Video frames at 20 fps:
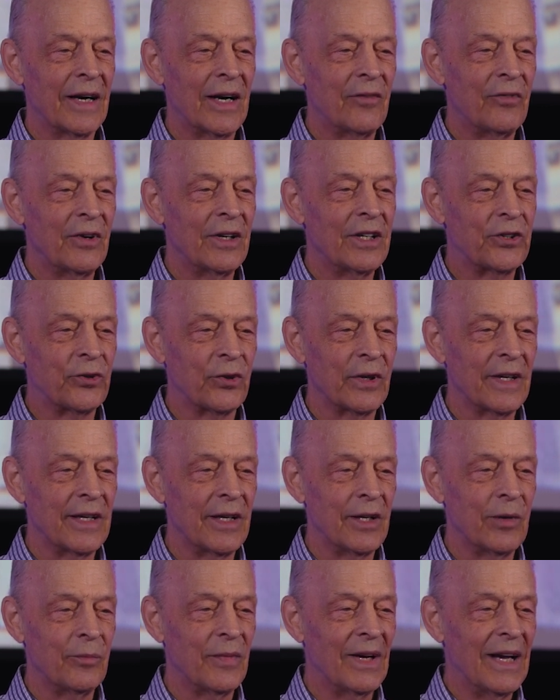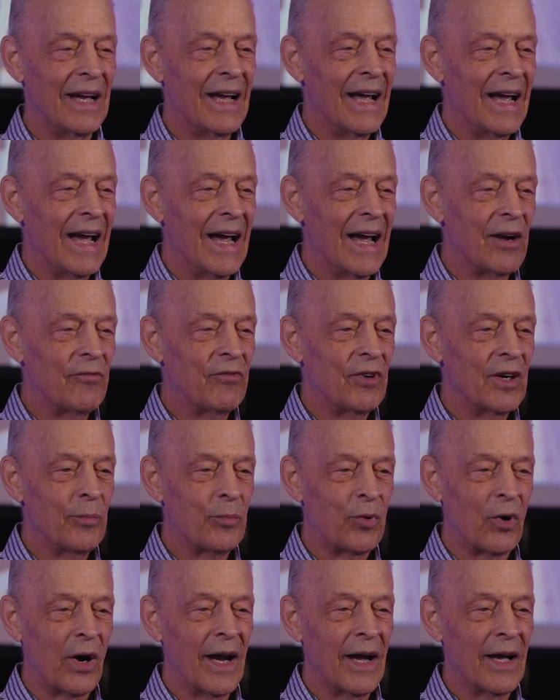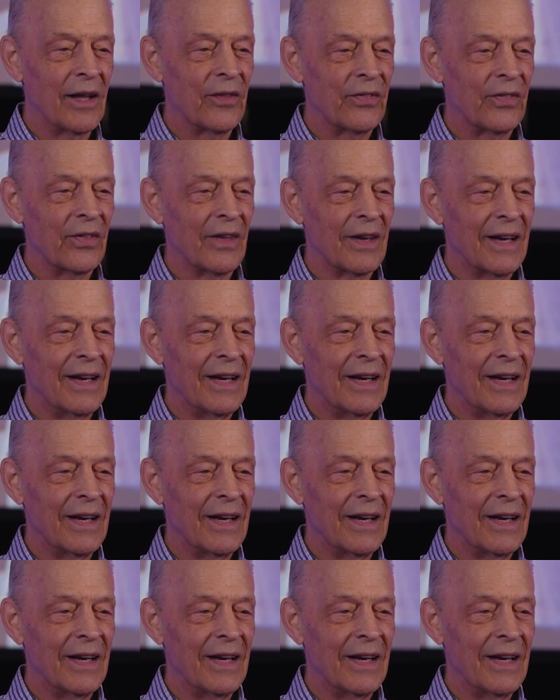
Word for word: every dream, every breath,